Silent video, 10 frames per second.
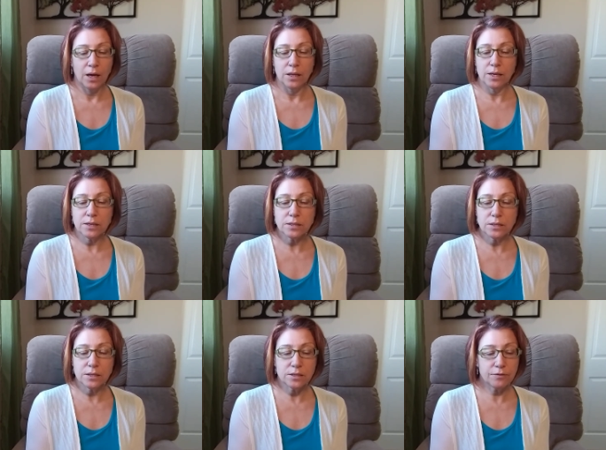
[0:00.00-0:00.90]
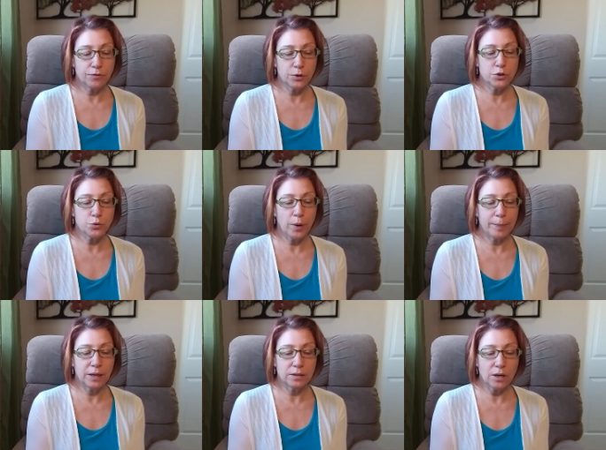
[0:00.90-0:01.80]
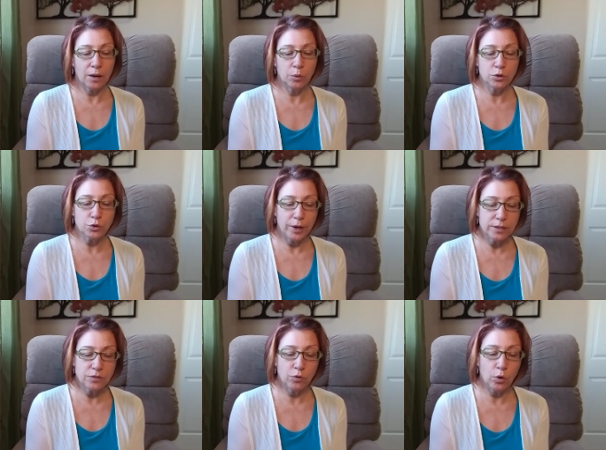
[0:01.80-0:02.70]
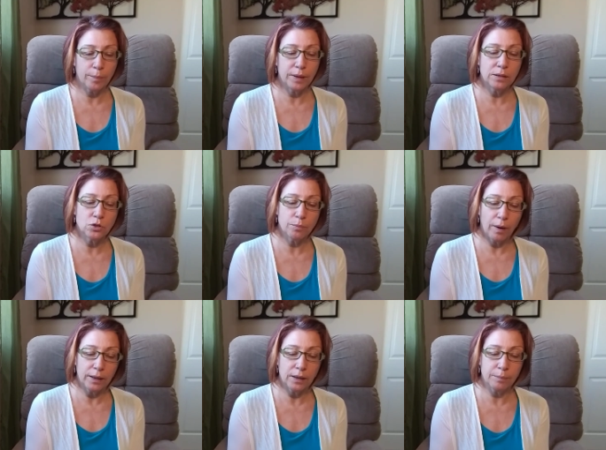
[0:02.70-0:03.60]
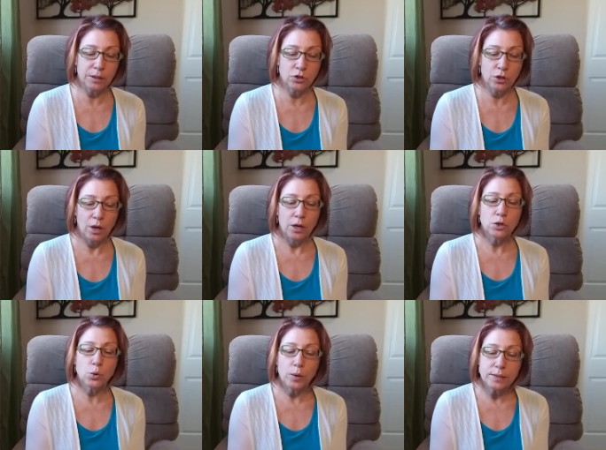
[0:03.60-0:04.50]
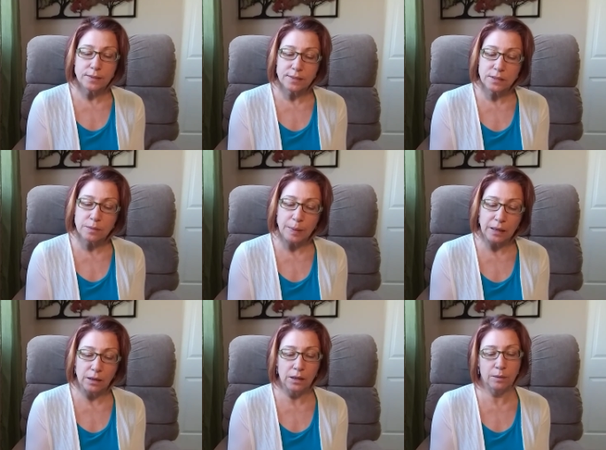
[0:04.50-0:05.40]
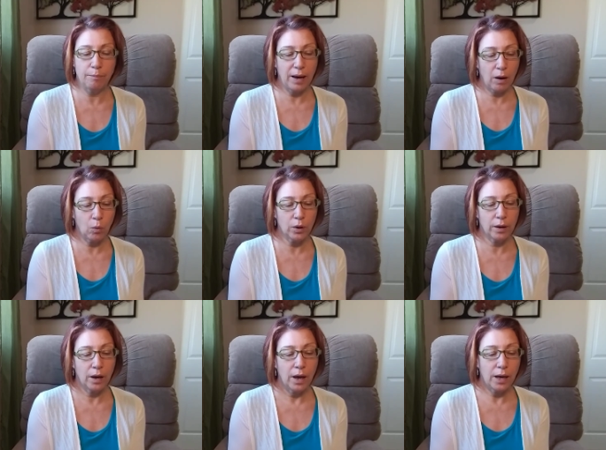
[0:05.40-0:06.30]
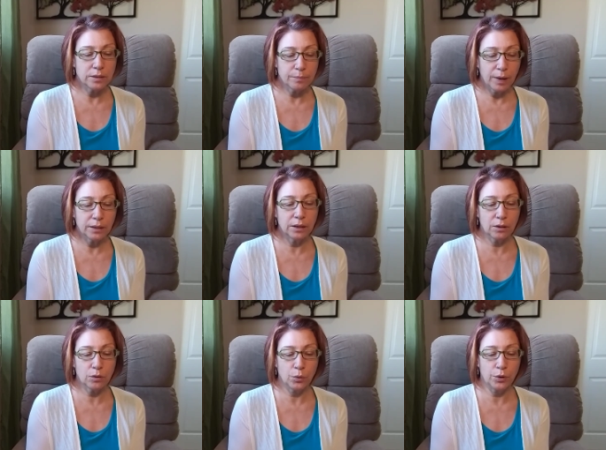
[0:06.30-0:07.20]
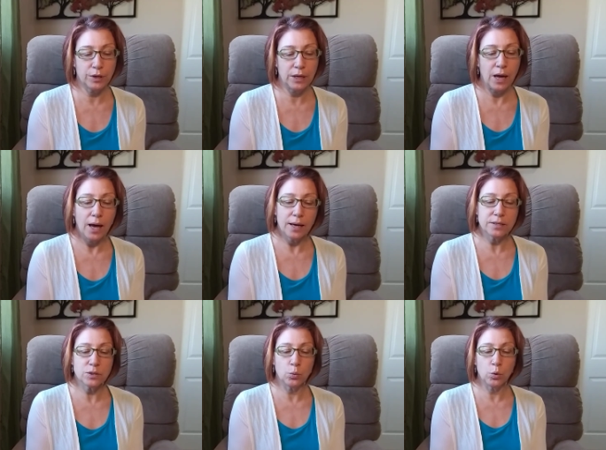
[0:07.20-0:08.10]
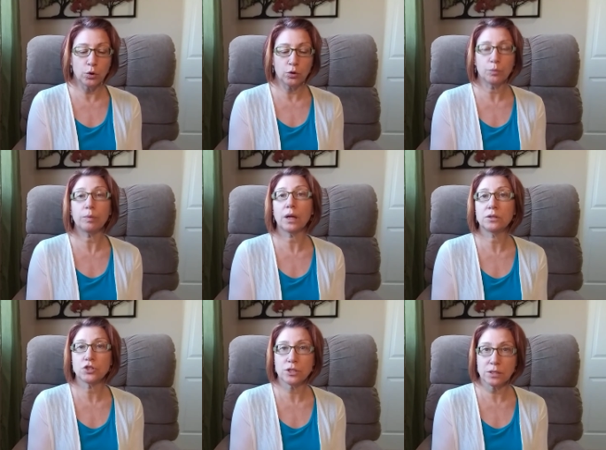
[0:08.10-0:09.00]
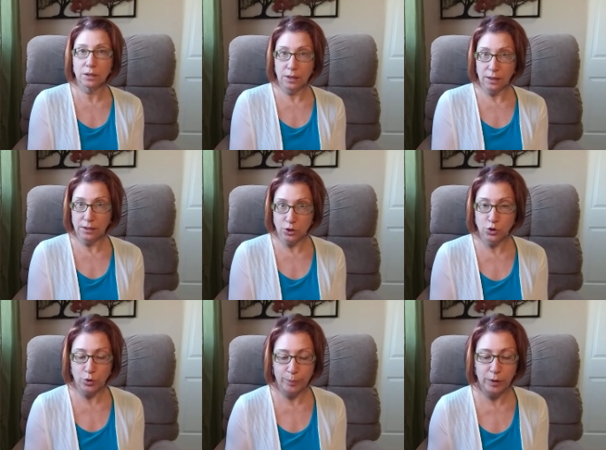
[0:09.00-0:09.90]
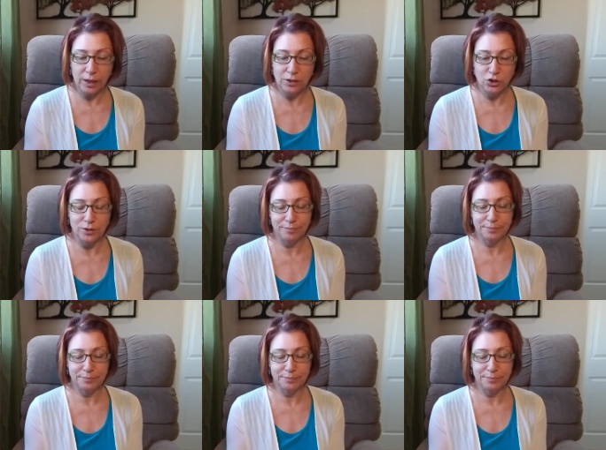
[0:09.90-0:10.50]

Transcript: This is the first remnant I will transform into my image to assist me in power and mighty authority as the world plunges into tribulation.